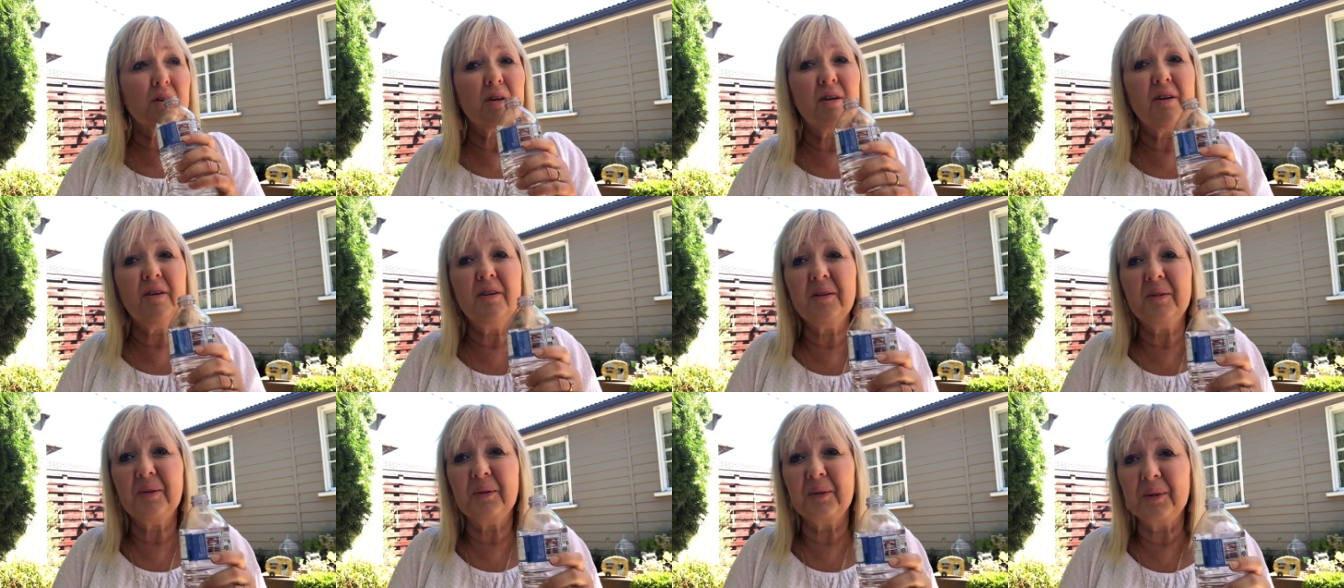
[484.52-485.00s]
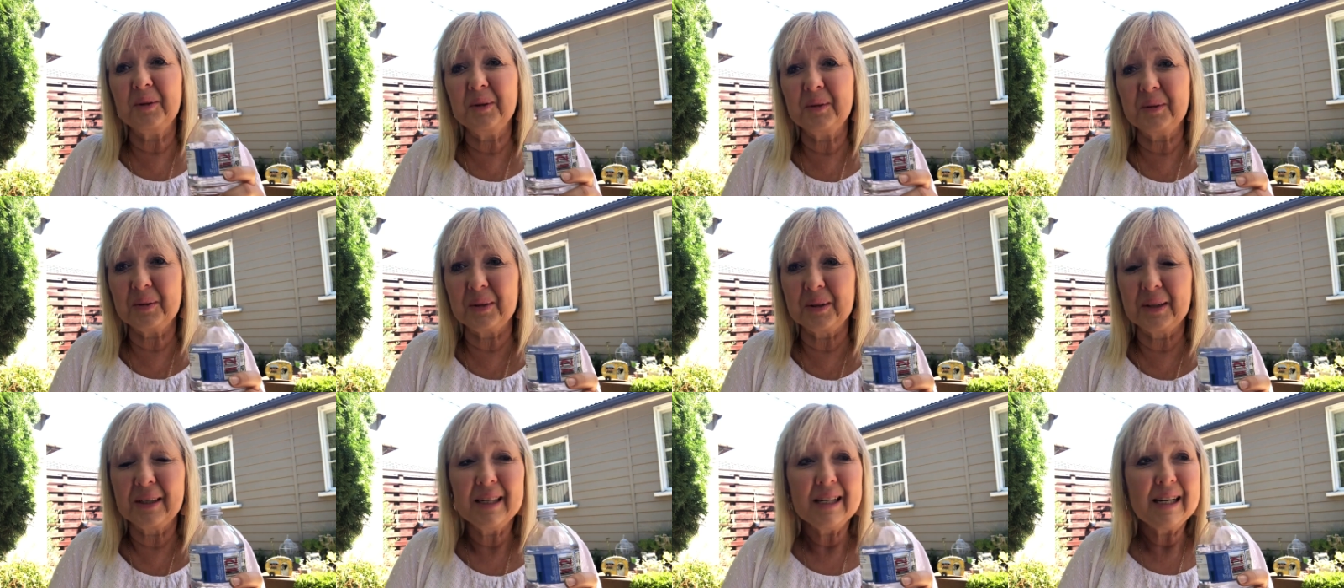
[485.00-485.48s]
it
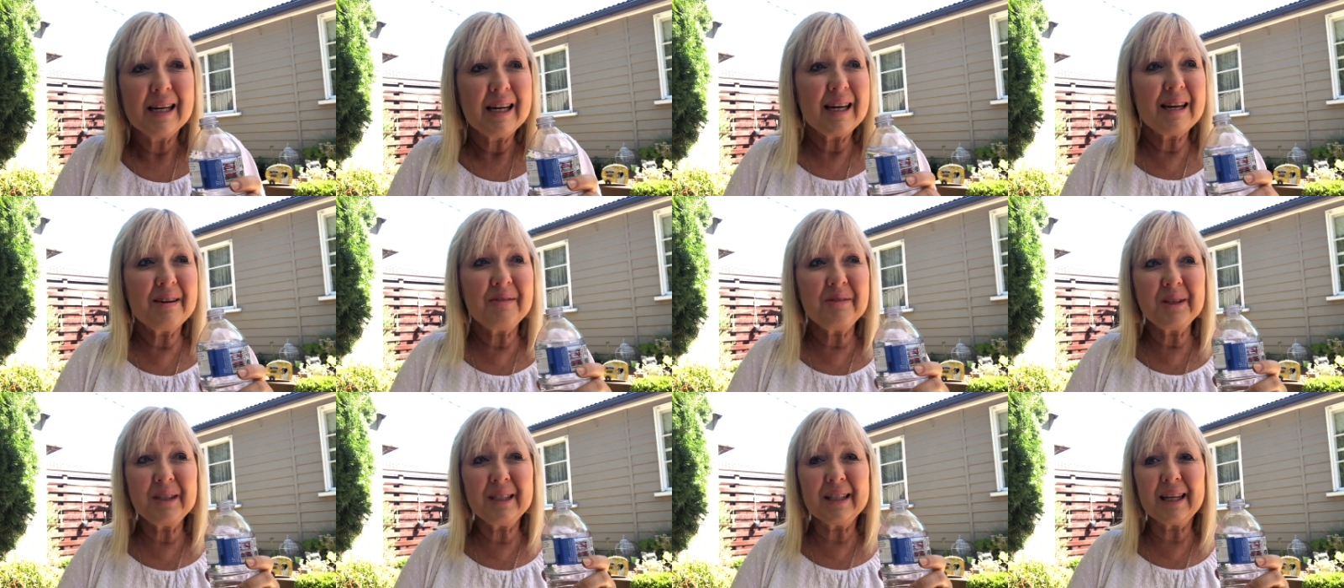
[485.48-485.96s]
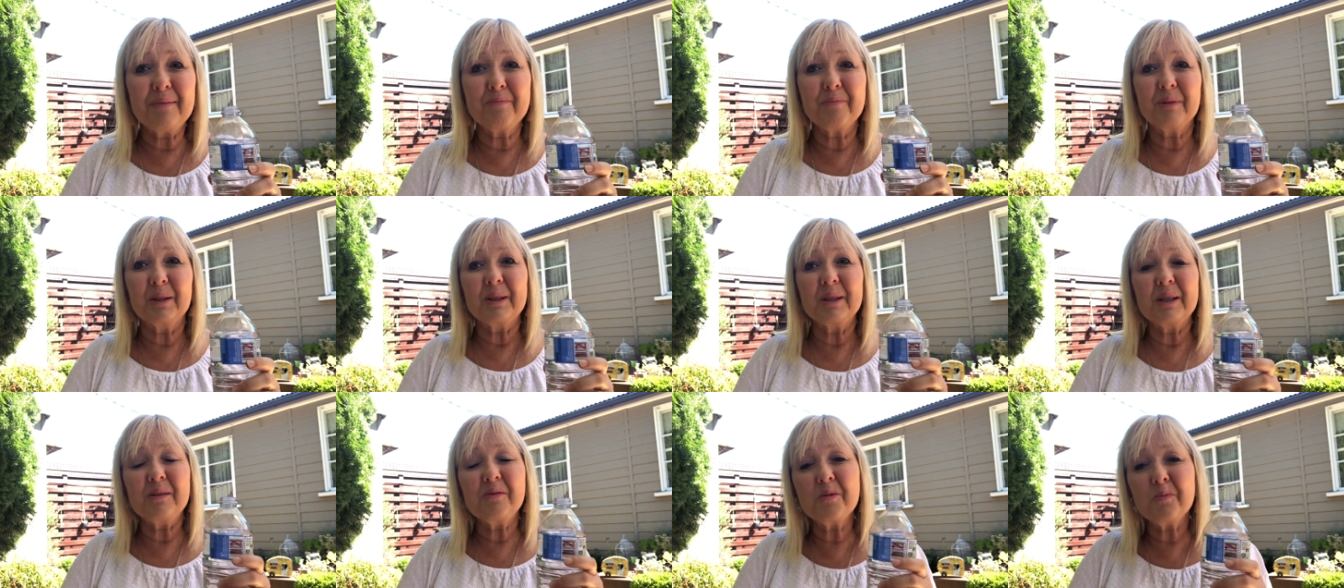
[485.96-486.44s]
was
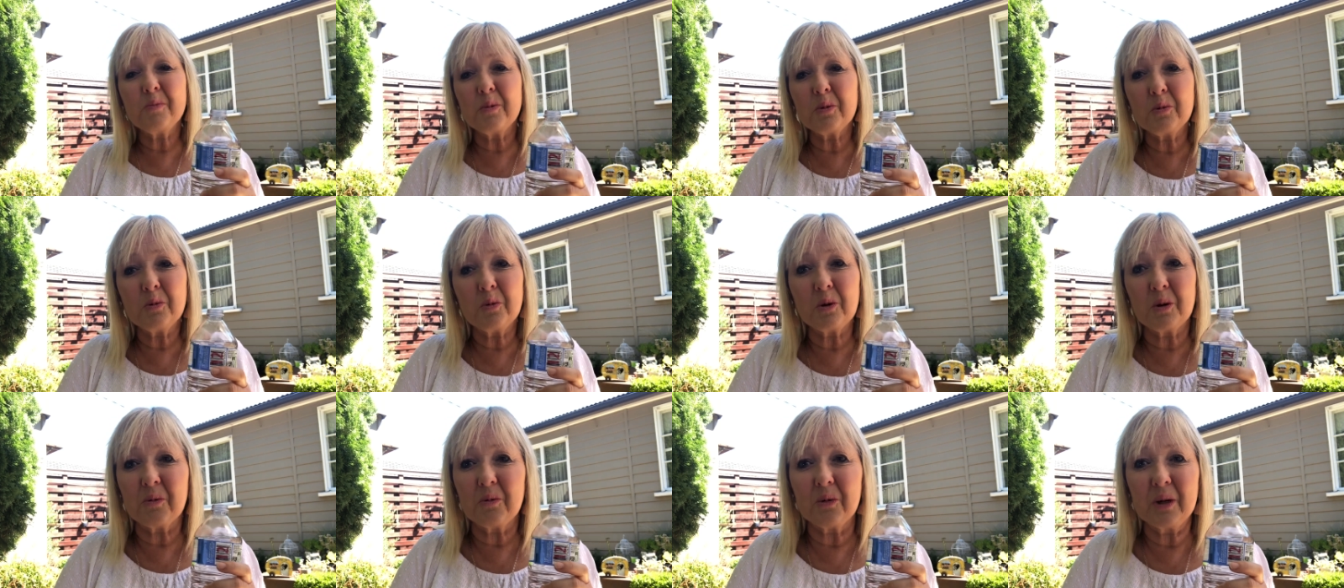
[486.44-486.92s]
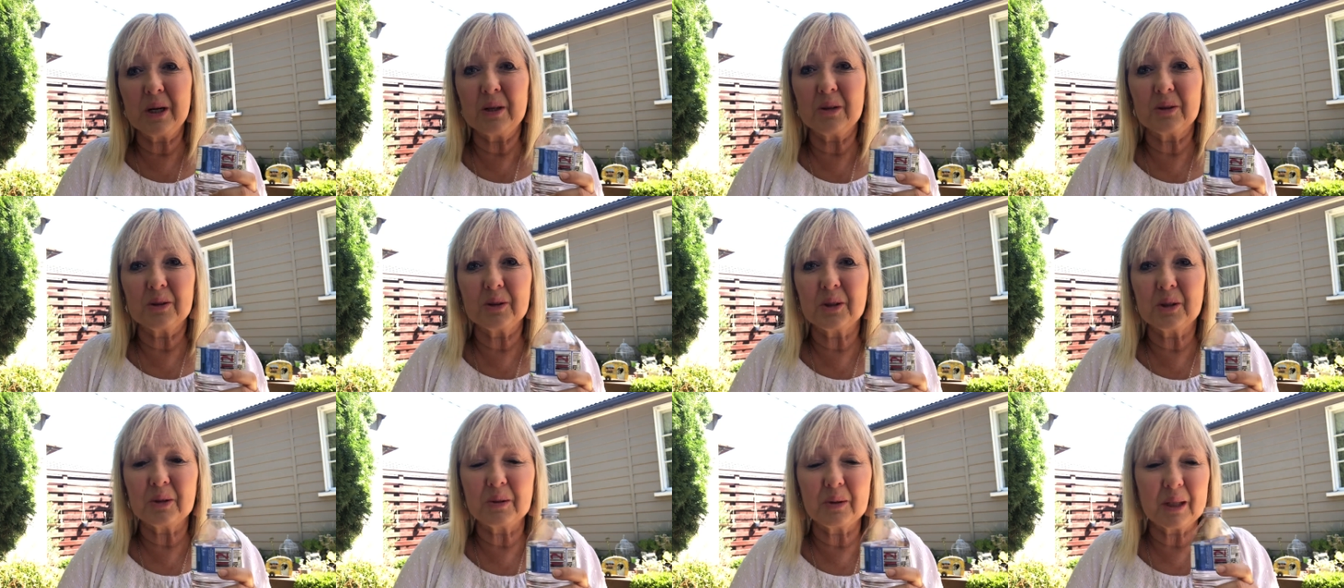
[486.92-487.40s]
unbelievable what went
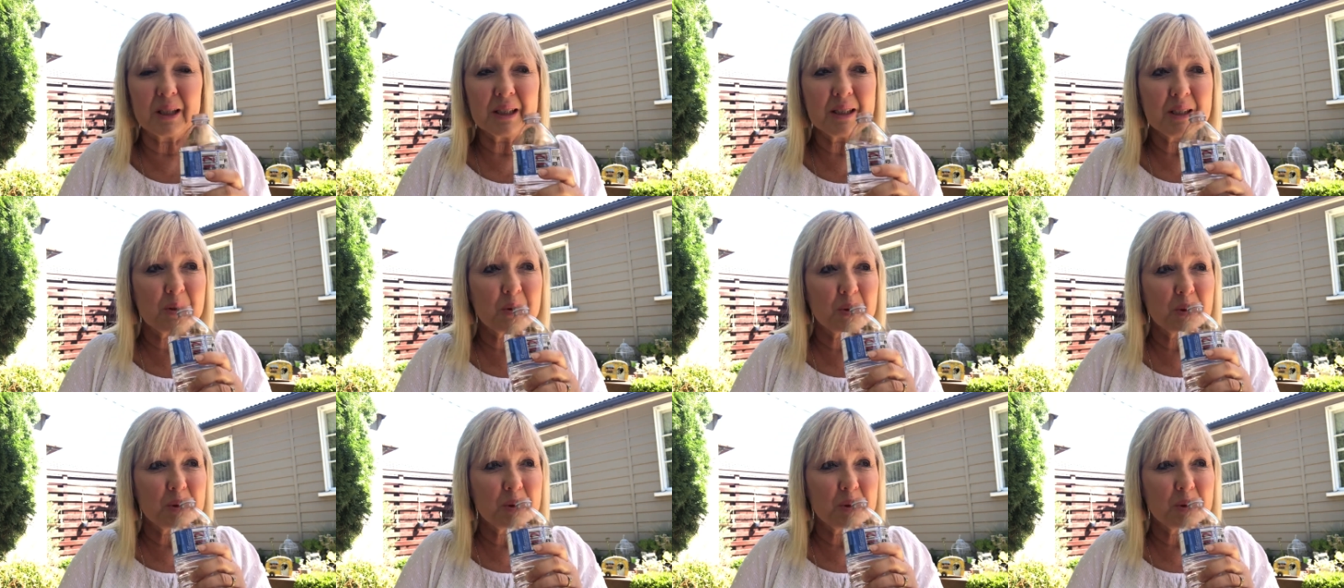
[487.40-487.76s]
on to us,